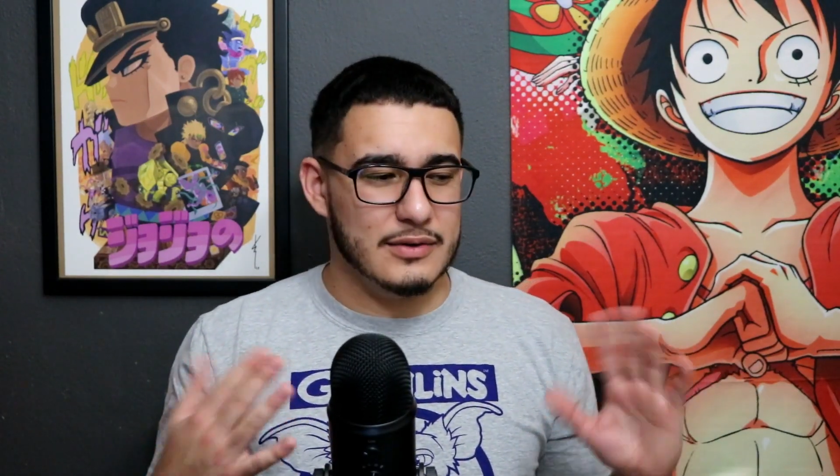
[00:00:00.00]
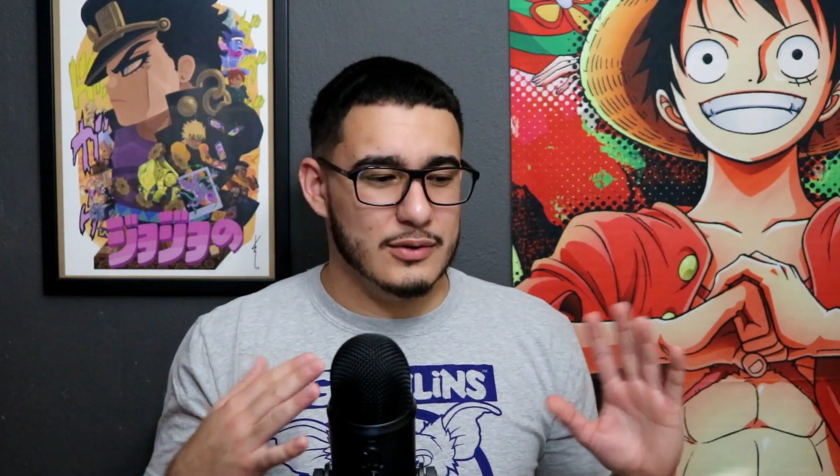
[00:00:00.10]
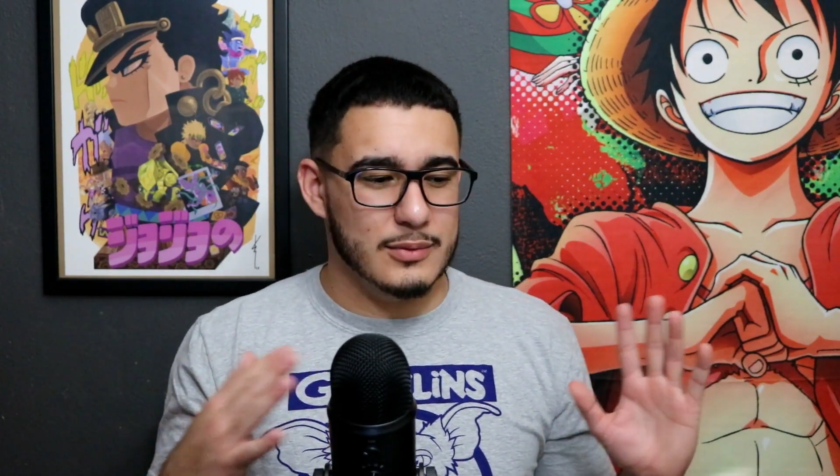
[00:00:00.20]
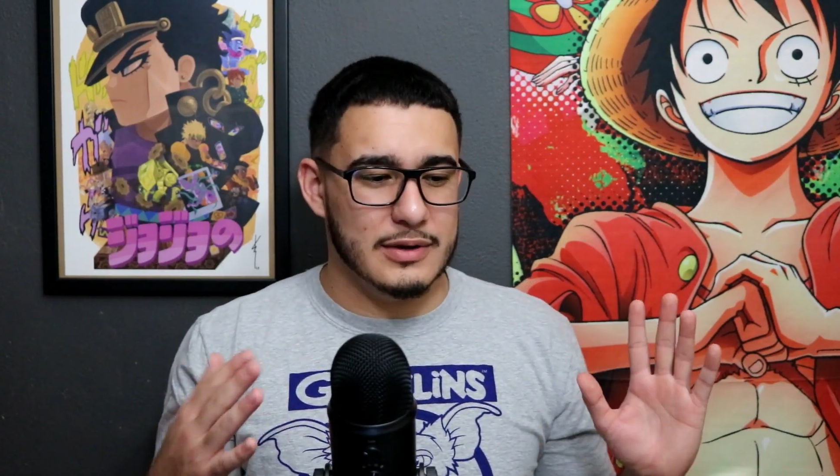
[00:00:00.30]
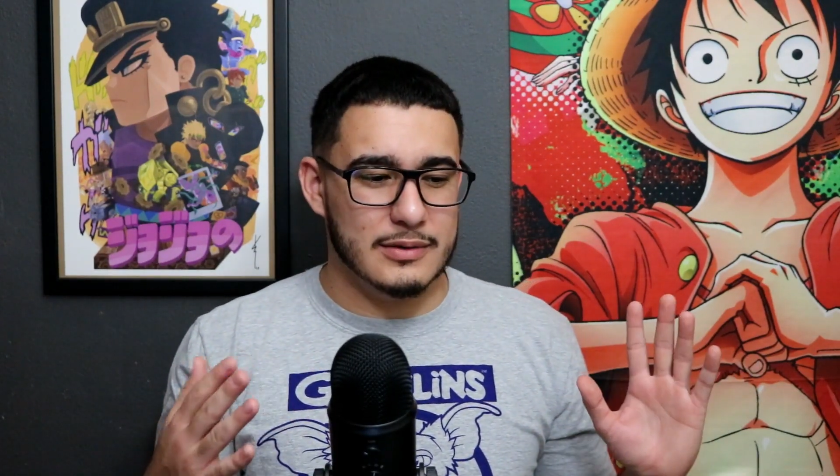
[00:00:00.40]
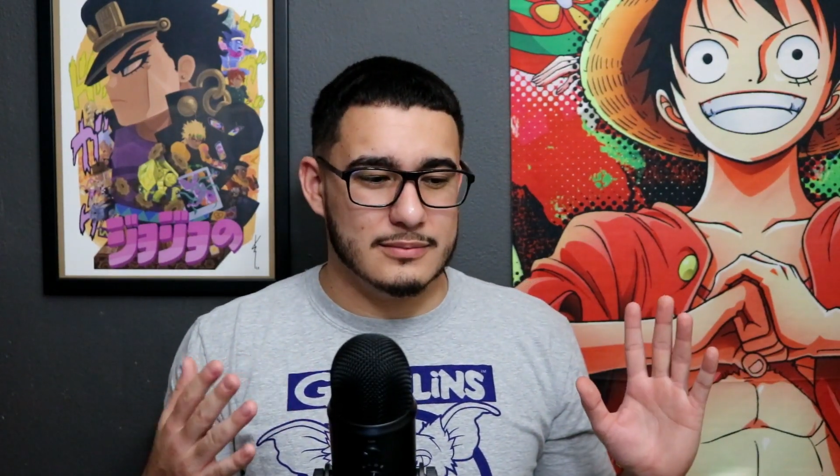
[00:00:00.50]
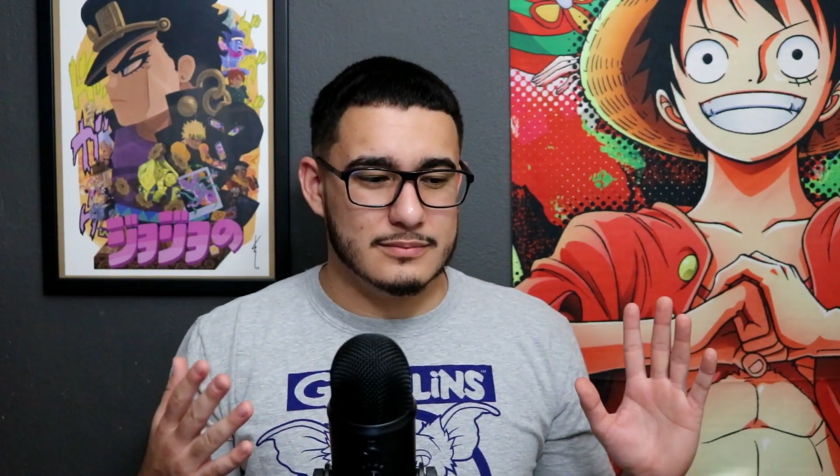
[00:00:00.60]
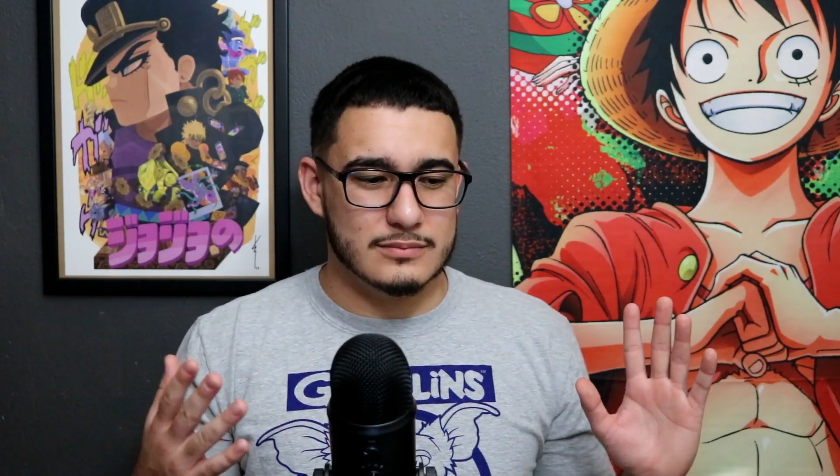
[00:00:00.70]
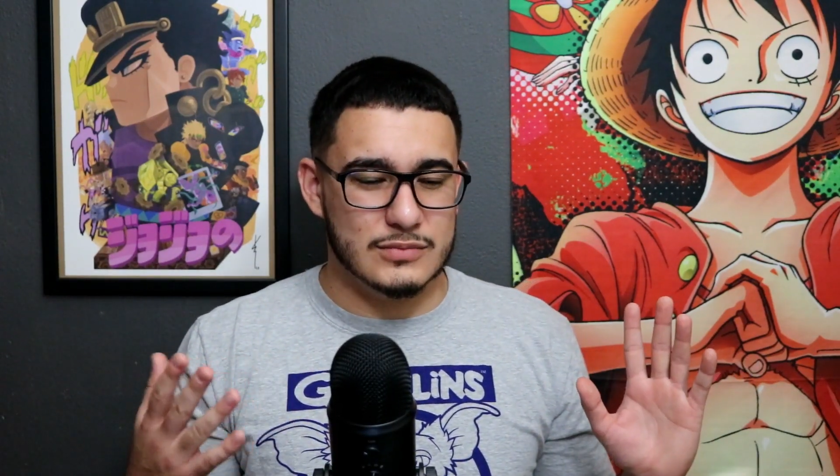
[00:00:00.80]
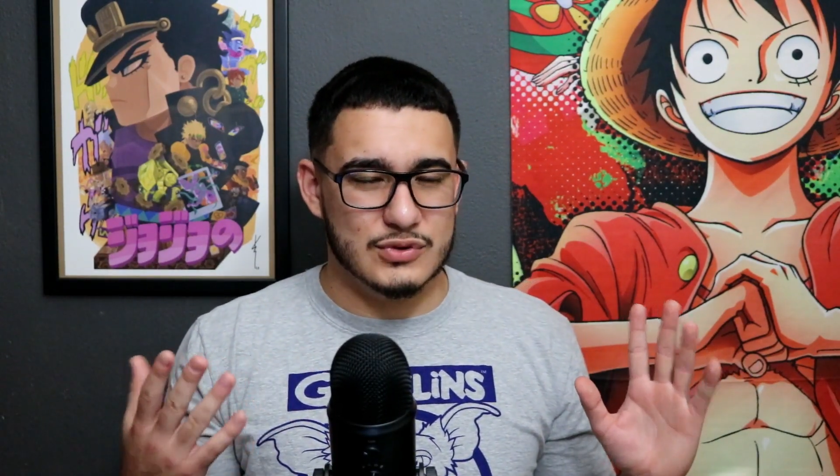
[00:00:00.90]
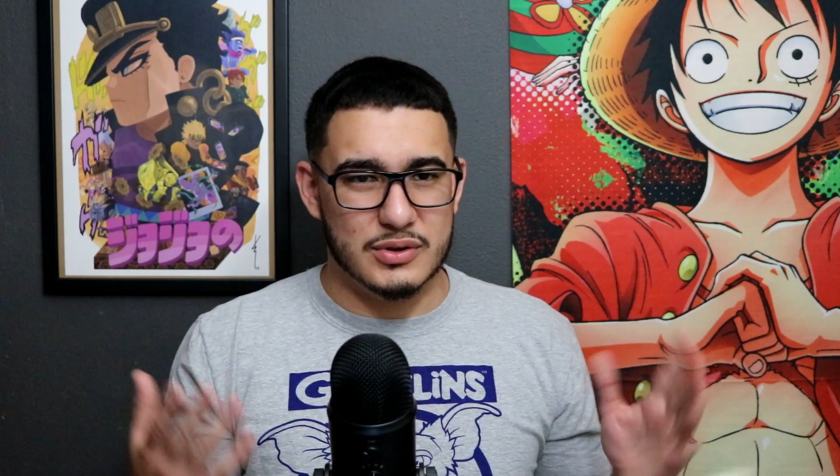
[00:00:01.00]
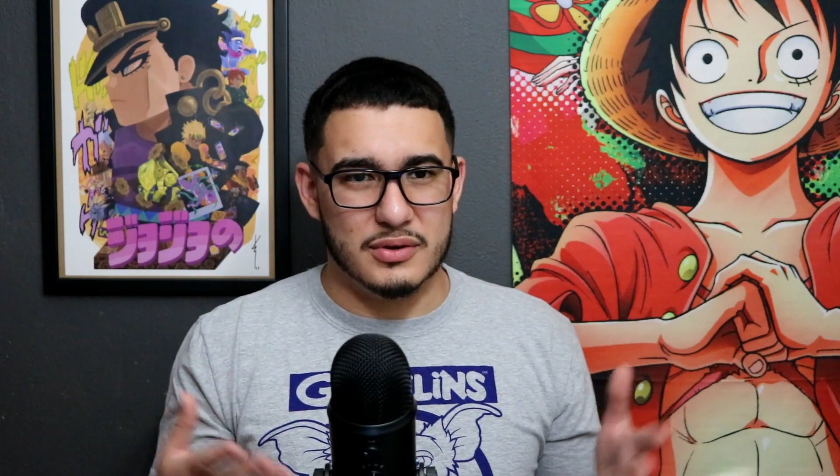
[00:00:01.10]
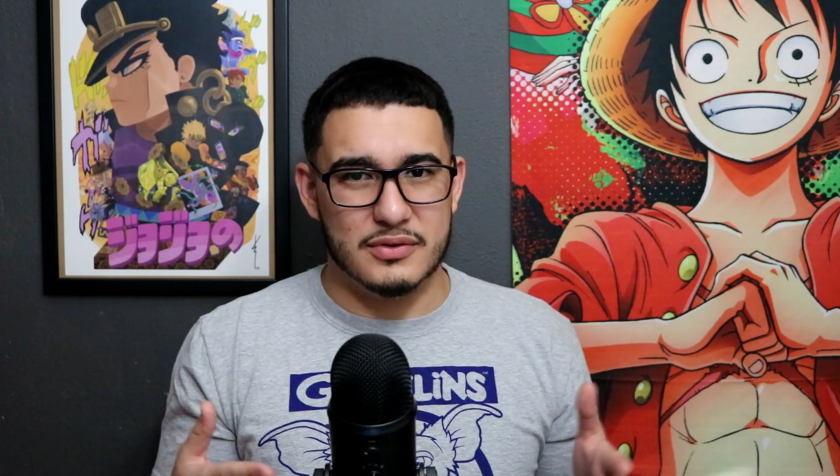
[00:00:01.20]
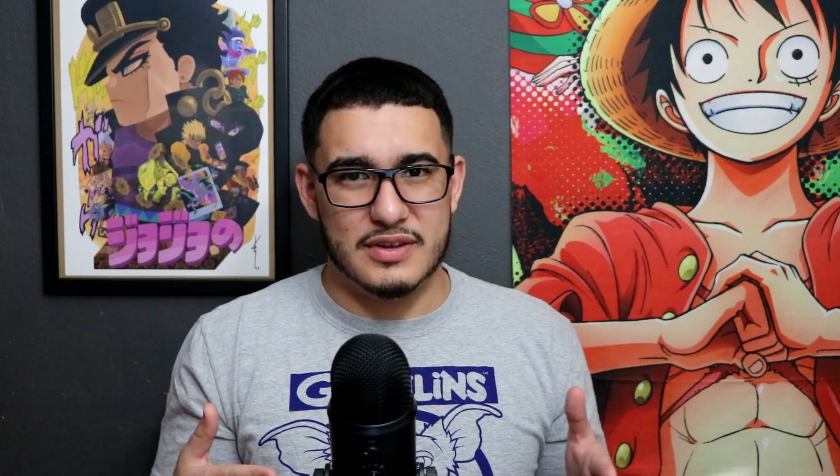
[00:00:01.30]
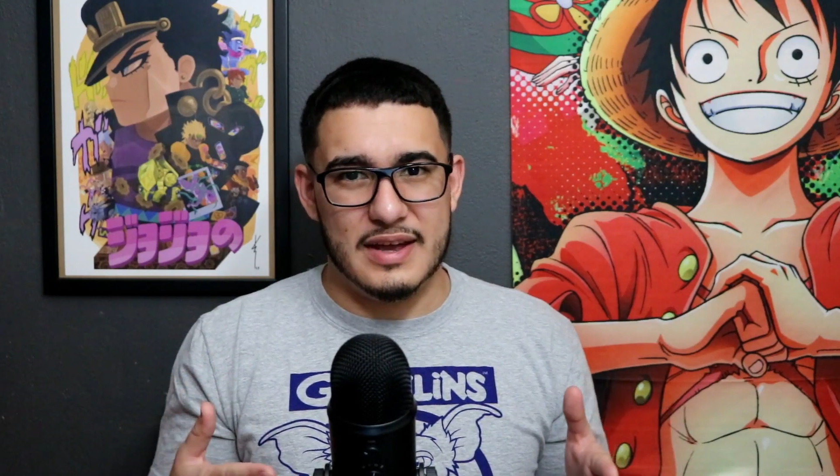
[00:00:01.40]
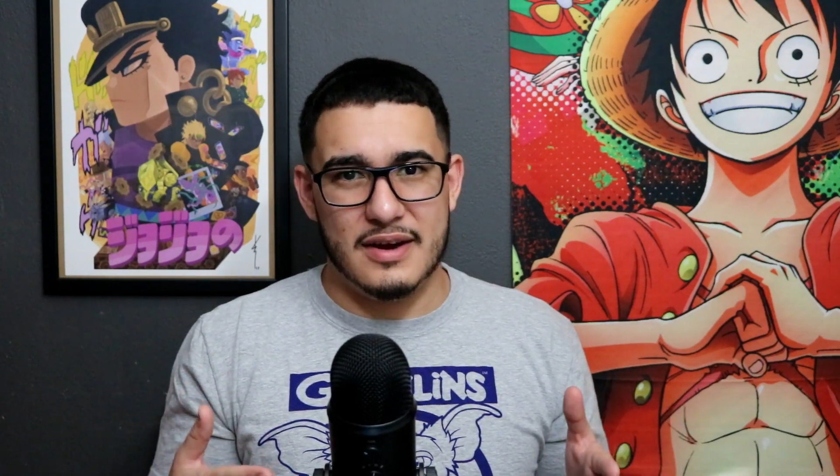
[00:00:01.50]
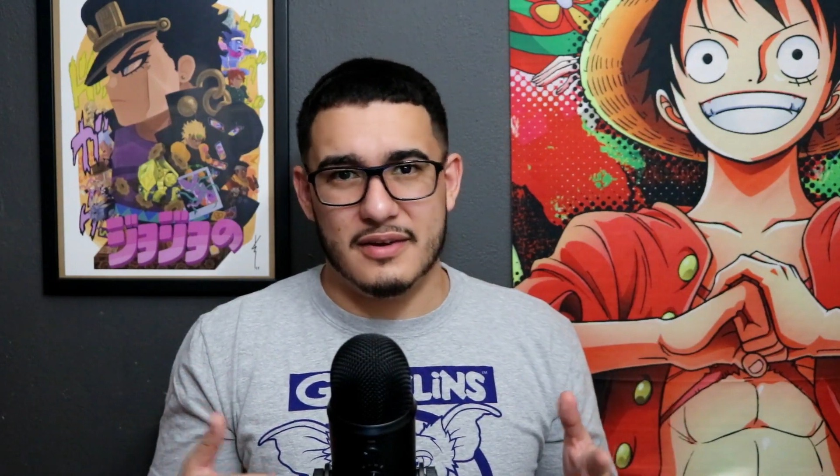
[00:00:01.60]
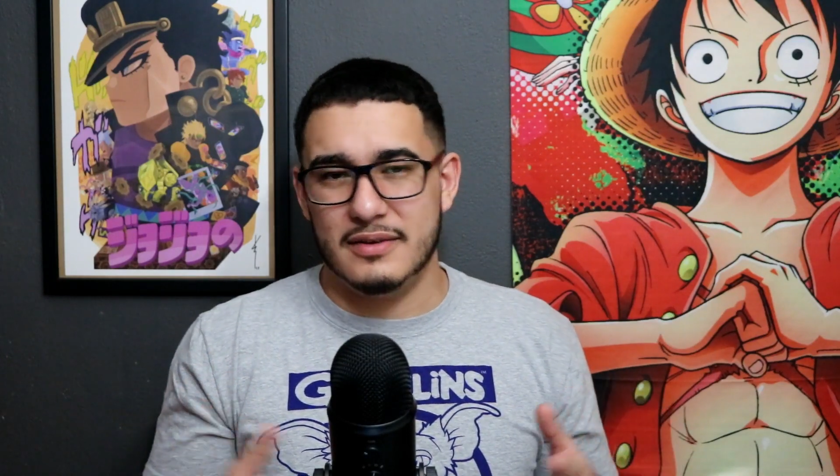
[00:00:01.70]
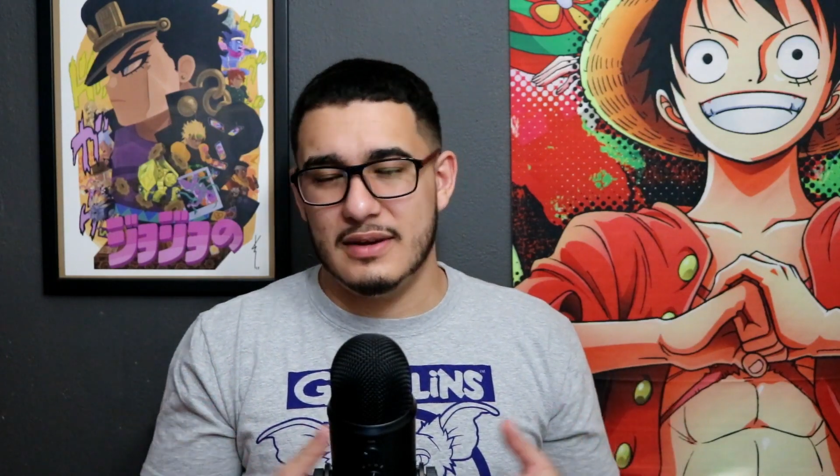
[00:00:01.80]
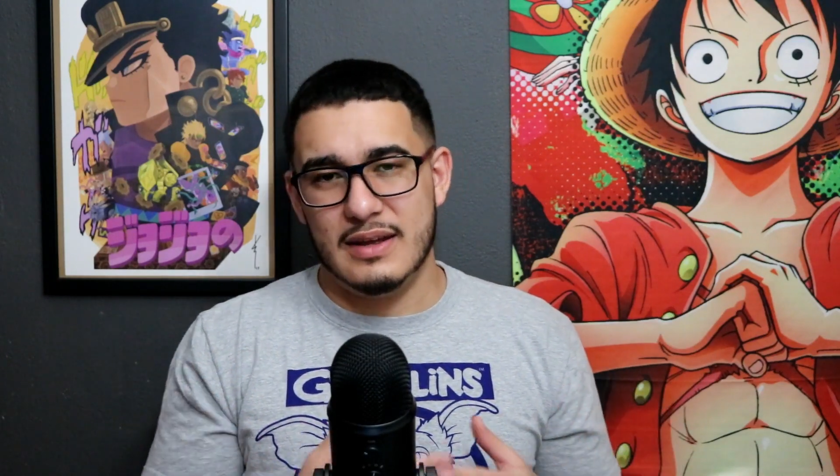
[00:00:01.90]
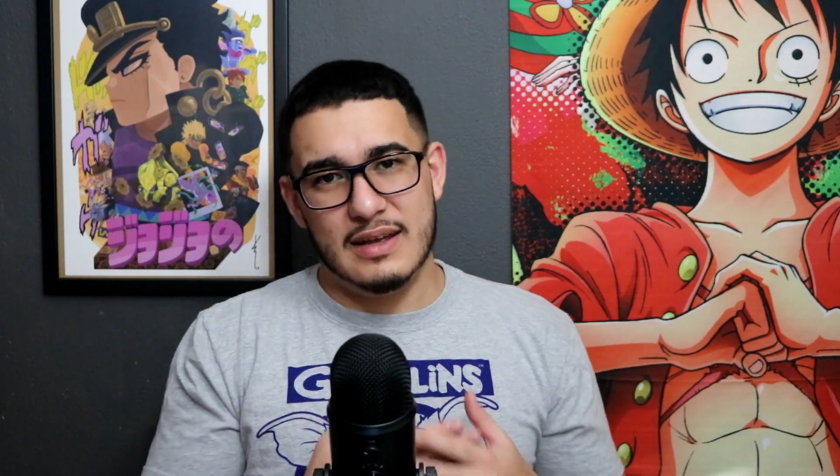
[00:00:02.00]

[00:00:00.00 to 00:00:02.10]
nowhere, Giorno's there,